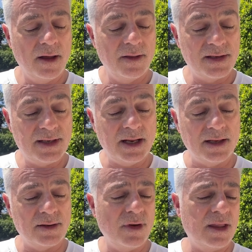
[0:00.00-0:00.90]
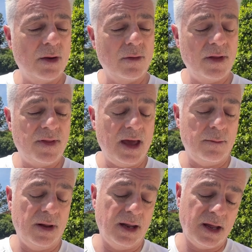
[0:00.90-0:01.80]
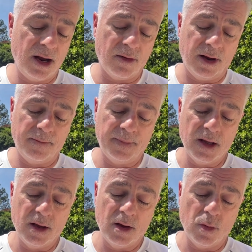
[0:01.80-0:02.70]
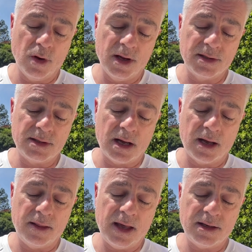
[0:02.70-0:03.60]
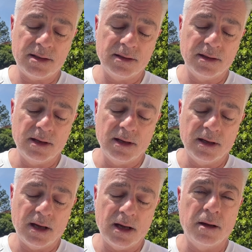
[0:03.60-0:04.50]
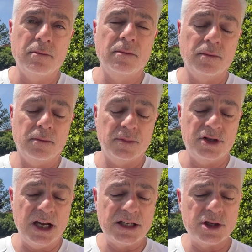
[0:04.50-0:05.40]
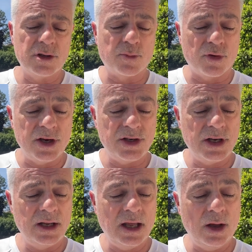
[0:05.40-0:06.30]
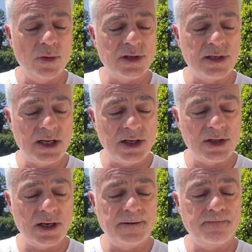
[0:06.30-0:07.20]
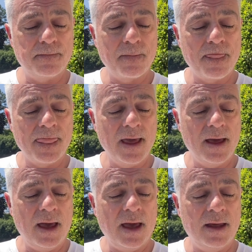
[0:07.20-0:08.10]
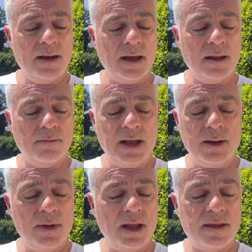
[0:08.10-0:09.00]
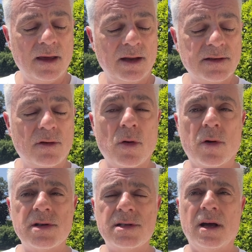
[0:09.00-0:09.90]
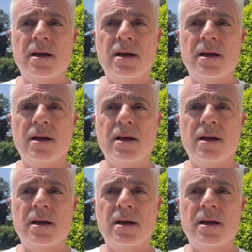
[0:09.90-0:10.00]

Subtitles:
the cities." And what they had been hearing was that Jesus was preaching, he was teaching, and many, many things, of course,